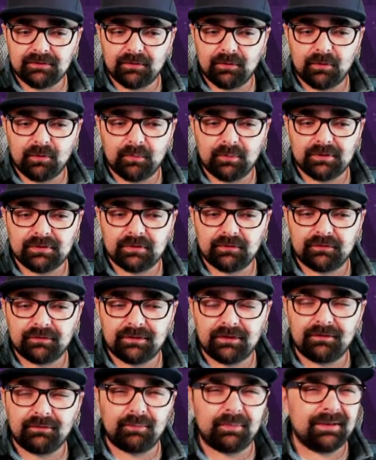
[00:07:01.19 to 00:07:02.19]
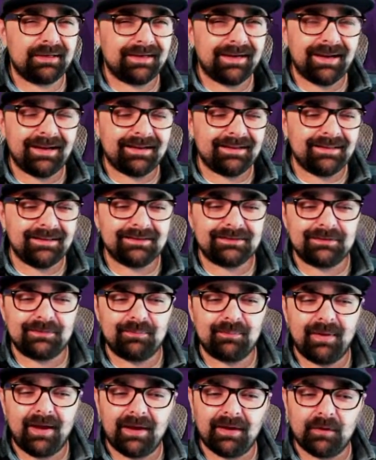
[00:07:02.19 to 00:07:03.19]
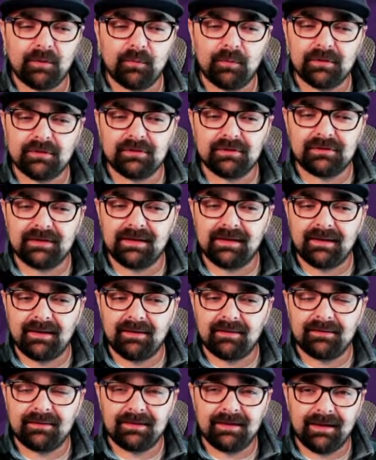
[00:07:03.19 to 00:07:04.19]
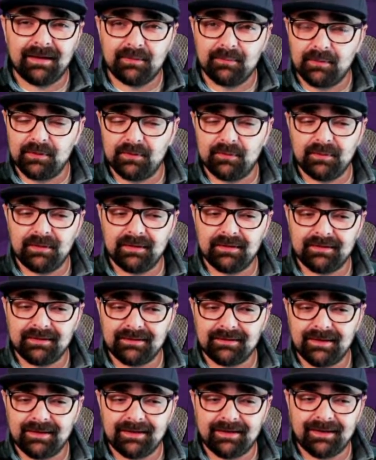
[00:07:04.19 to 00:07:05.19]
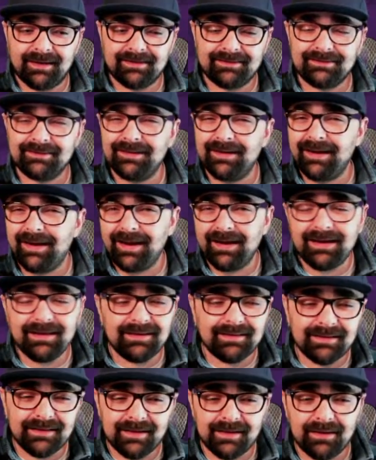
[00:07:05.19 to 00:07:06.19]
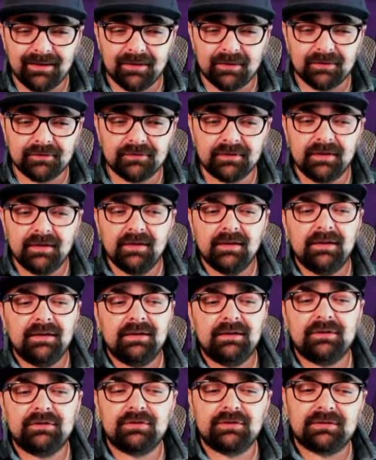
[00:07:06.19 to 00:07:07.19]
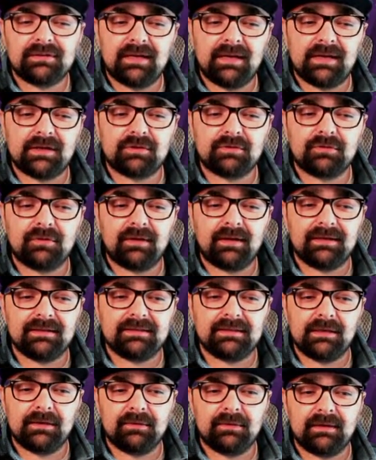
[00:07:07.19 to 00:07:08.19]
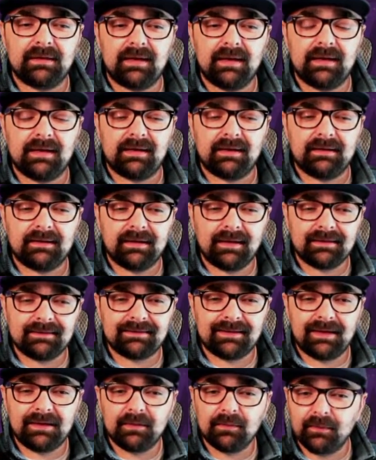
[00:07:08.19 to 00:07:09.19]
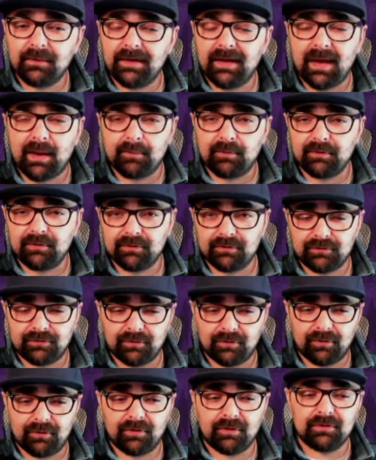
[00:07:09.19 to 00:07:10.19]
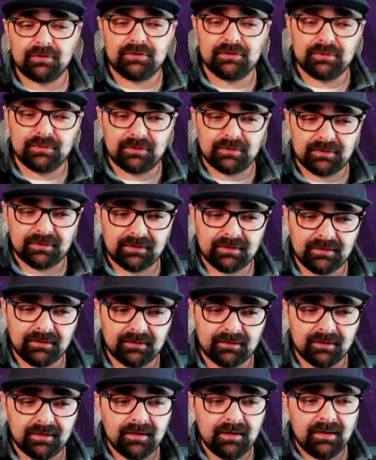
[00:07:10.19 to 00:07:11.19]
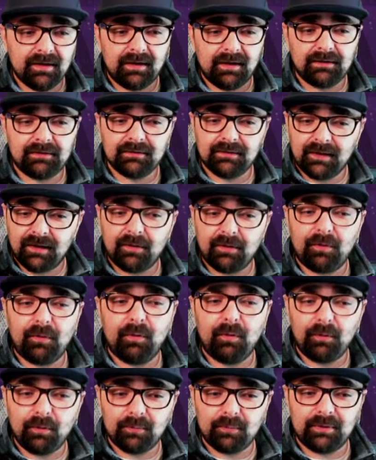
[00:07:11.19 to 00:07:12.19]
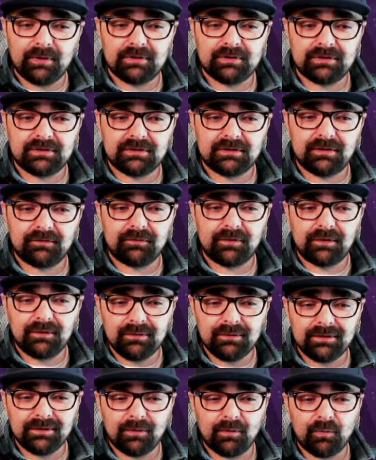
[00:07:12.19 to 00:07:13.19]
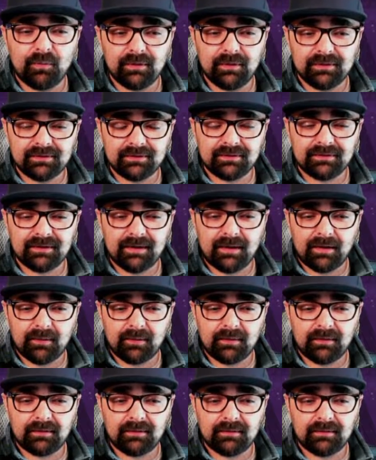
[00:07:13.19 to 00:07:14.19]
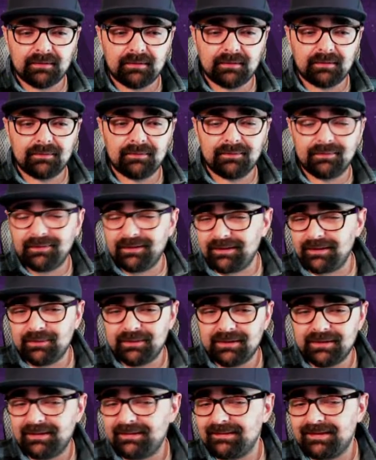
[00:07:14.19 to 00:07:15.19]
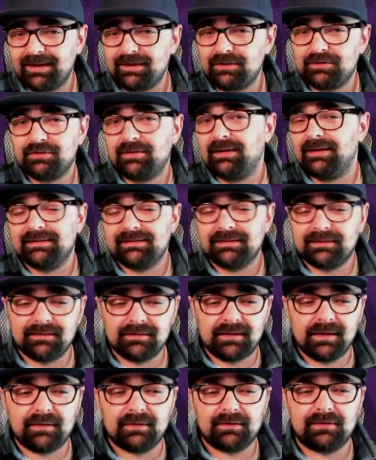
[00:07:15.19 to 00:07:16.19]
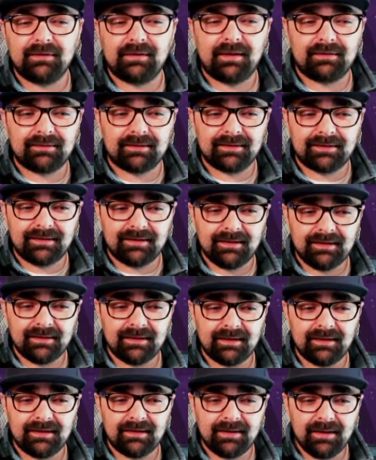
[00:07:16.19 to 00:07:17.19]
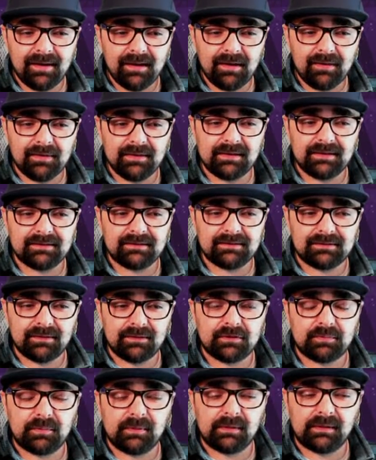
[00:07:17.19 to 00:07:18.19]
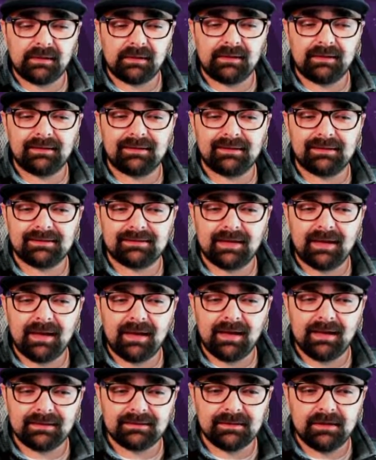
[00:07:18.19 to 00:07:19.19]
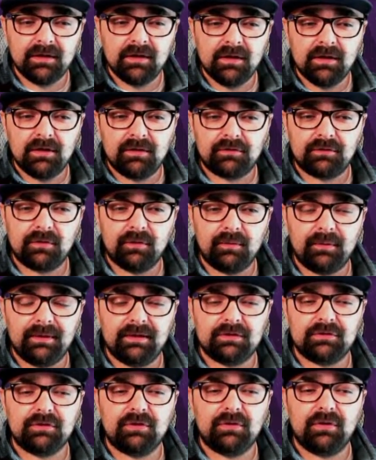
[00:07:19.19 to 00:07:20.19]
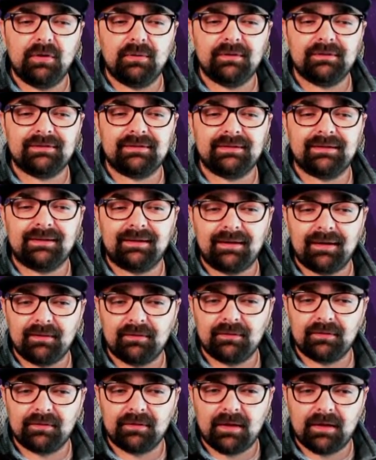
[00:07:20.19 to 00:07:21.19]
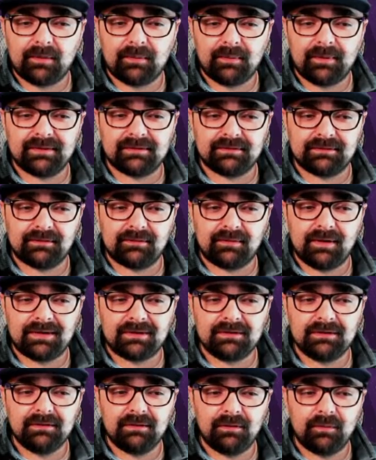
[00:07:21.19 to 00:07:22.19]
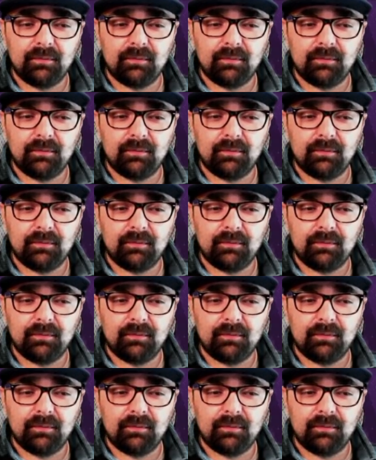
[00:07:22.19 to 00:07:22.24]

There's a whole bunch of stuff, but again, it doesn't matter. Once you take out the enemy queen and the clan castle, anything else is just extra icing on the cake. And that's kind of what happened to Sir Junior here. He took out a whole bunch of stuff, including a wizard tower. Right, I mean, that's extra icing on the cake. He took out the king, and now he can start sprinkling in his hogs to go in, as you notice, in a counterclockwise direction.